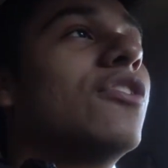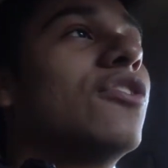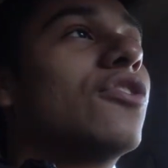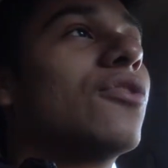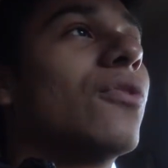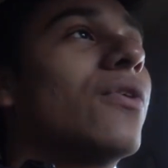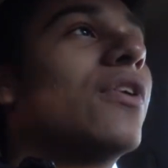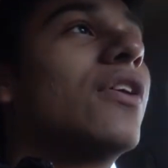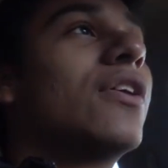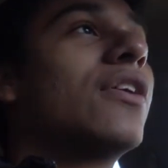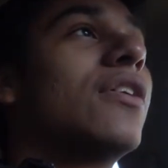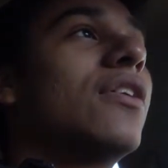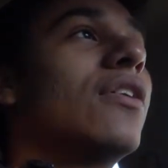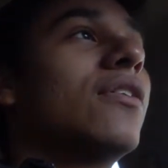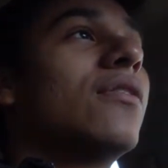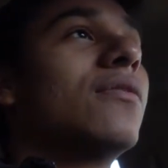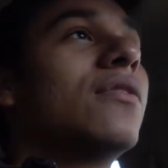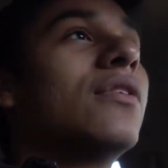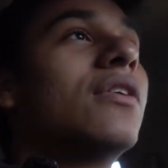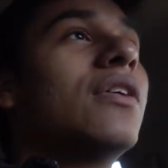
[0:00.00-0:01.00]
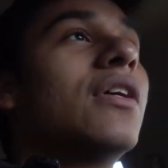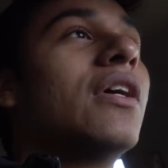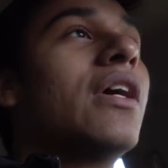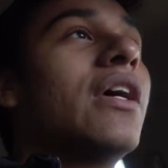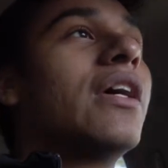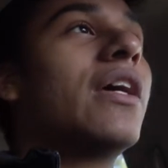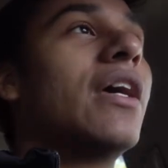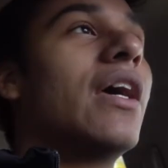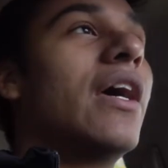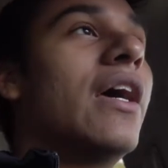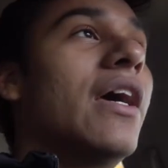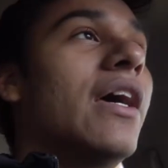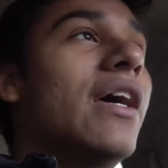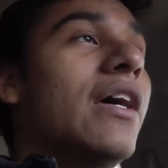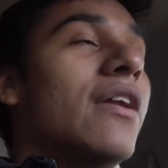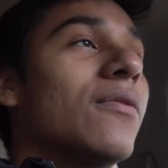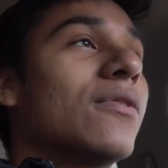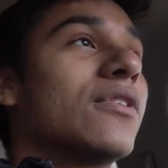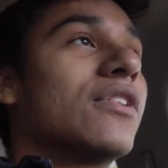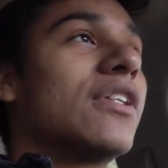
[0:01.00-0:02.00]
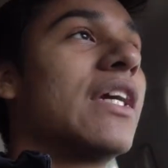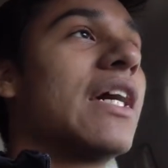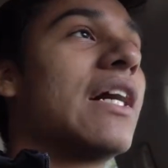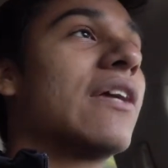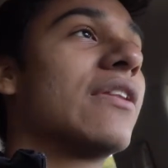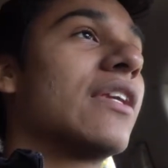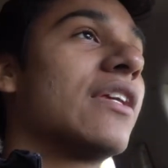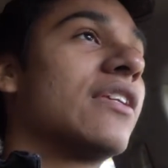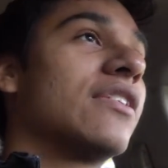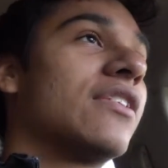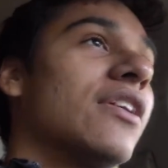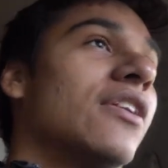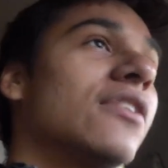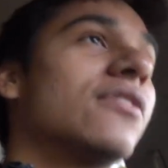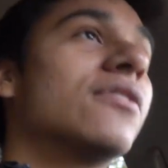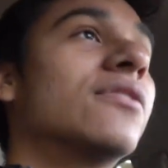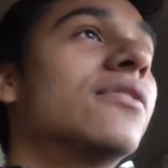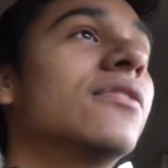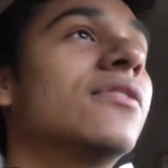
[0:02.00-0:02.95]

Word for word: short and we'll see how things go.